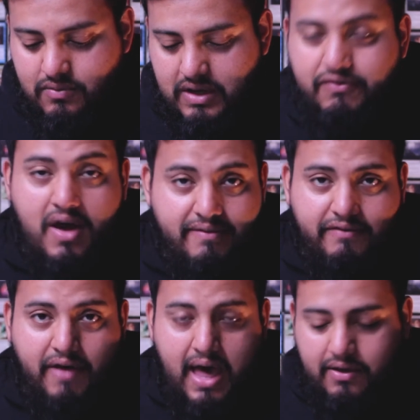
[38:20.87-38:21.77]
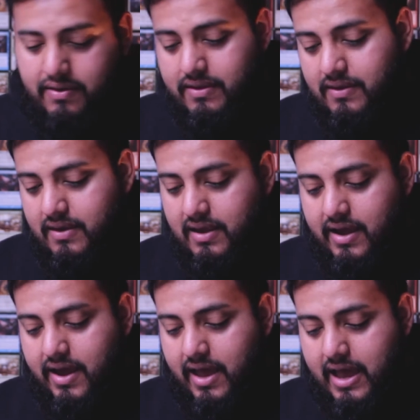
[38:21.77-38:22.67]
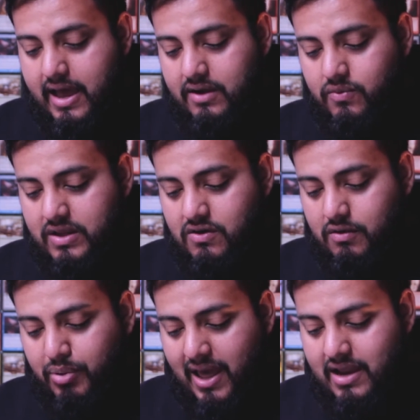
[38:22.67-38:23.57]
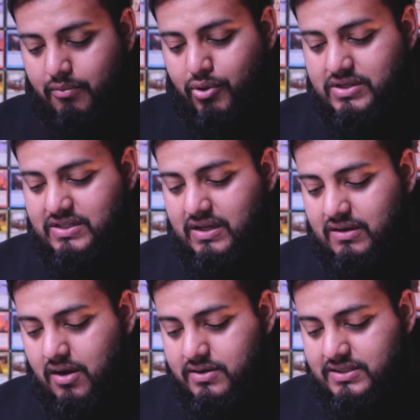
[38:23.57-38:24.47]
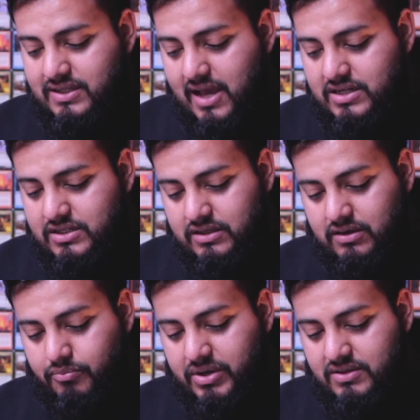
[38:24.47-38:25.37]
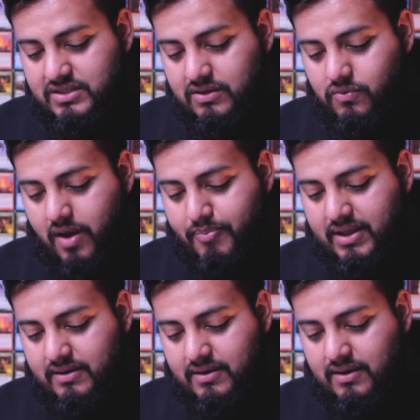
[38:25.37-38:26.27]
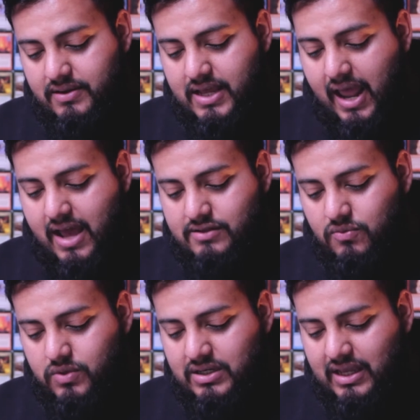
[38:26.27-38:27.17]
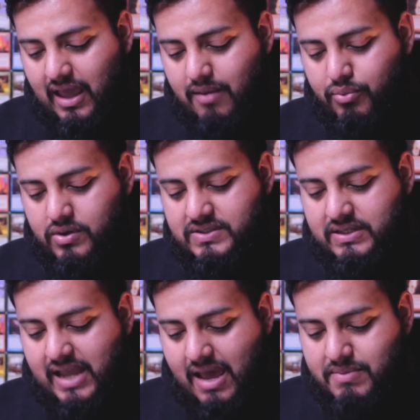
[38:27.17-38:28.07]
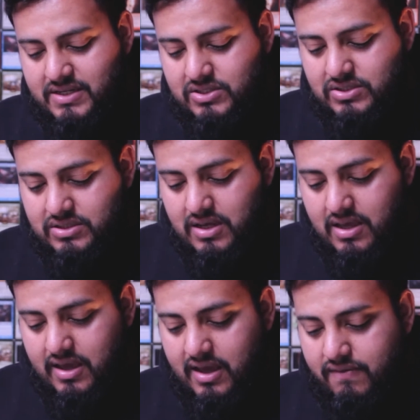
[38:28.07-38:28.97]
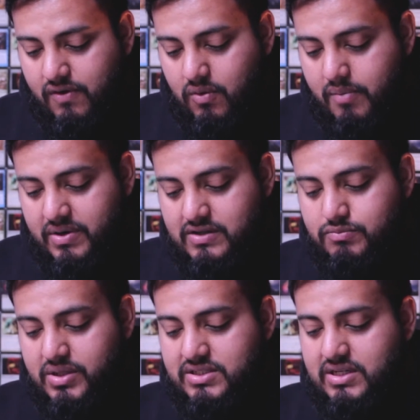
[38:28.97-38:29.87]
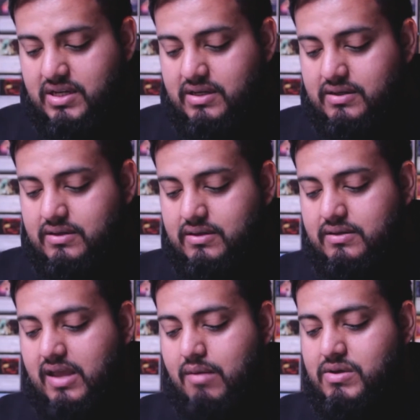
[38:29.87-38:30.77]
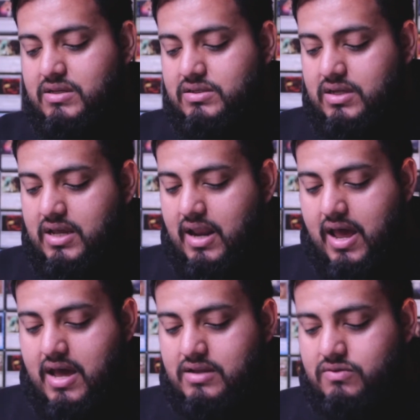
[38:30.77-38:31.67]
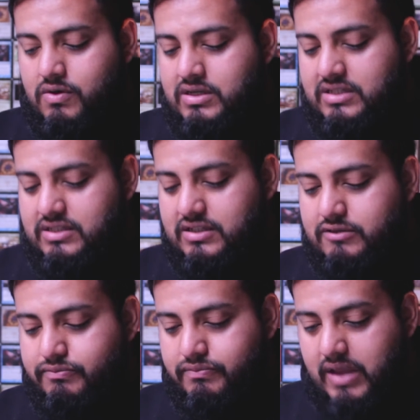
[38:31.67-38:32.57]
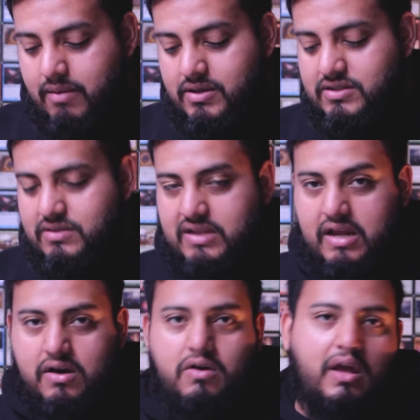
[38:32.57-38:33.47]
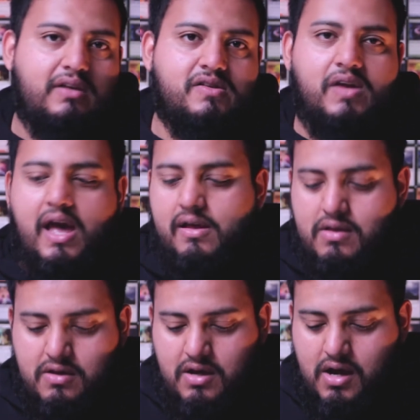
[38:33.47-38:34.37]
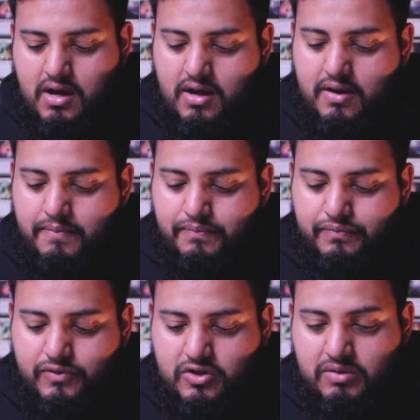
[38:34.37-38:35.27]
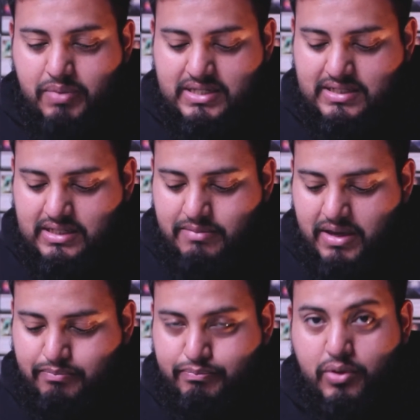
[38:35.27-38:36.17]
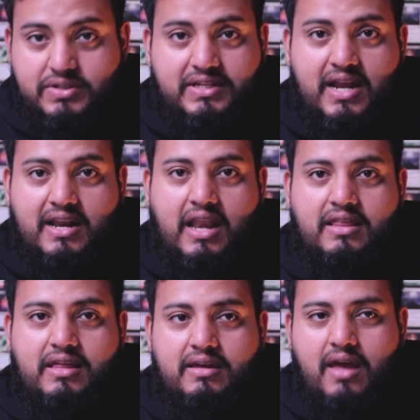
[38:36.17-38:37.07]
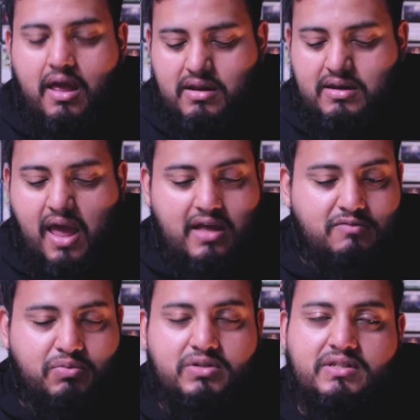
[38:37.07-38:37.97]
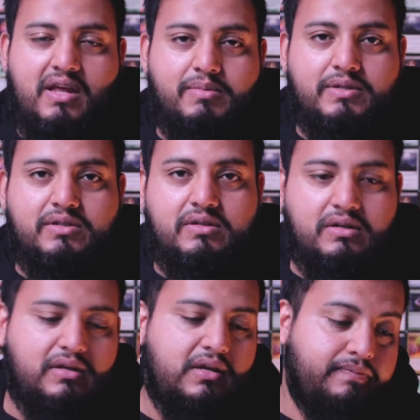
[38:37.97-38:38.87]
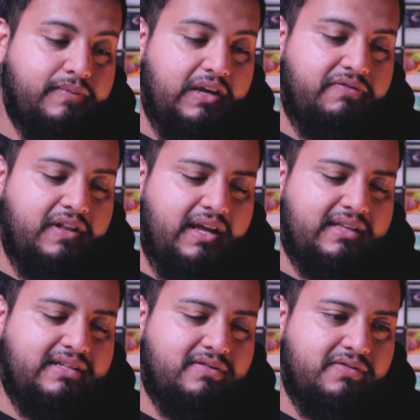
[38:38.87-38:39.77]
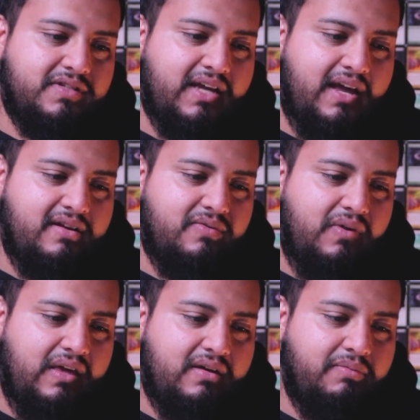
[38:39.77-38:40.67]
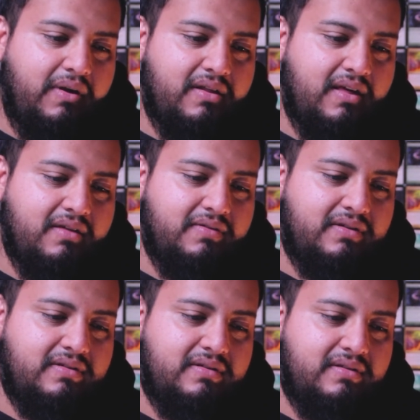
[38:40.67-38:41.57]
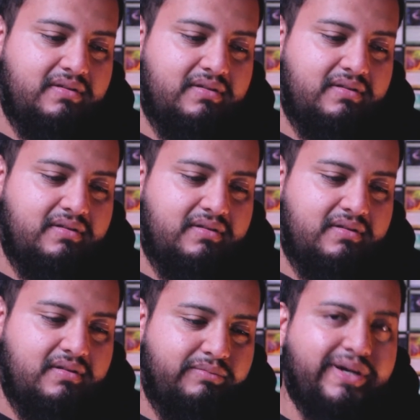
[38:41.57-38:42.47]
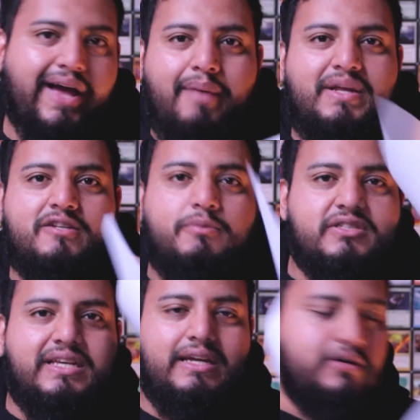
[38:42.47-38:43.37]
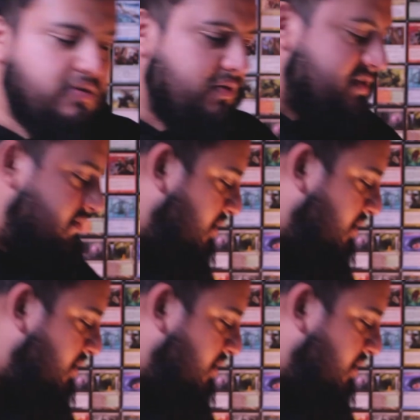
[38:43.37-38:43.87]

if you have a vial. And when you apply your poison on a slashing or piercing weapon, it adds 1d8 poison damage. If your weapon is bludgeoning damage, it adds 1d6 damage instead. Okay, so yeah. You can basically make poison out of anything, and it adds poison damage. I feel like this one was kind of weak compared to the other ones. But, I mean, it's mostly geared towards the